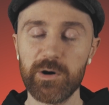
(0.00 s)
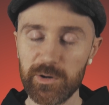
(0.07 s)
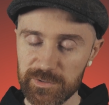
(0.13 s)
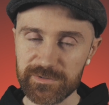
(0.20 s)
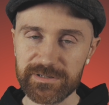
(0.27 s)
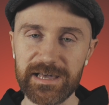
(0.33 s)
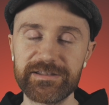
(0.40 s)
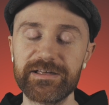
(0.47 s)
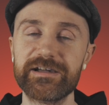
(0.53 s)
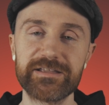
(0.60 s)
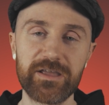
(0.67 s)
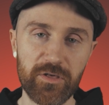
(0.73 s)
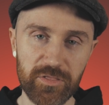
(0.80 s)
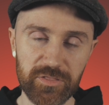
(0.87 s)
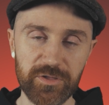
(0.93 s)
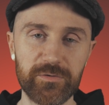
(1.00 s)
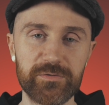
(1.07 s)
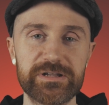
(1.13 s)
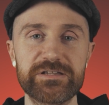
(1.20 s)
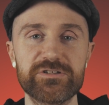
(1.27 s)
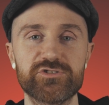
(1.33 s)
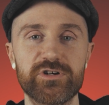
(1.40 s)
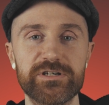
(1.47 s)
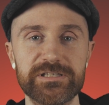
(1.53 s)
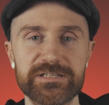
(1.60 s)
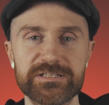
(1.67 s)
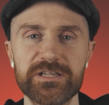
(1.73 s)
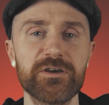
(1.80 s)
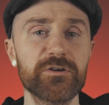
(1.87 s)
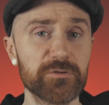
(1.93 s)
Other than that, I thoroughly enjoy
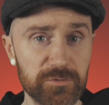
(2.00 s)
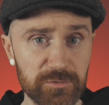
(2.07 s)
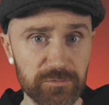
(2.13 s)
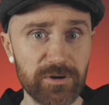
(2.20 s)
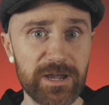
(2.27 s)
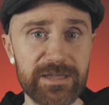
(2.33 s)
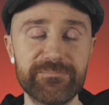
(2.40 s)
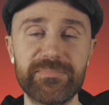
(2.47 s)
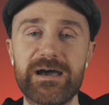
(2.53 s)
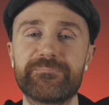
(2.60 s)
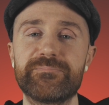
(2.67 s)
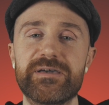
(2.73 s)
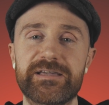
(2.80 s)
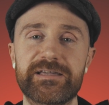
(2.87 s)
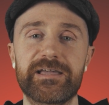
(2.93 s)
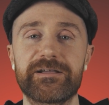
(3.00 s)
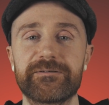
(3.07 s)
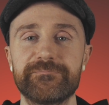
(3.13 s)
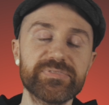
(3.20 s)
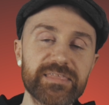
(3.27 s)
this great map making.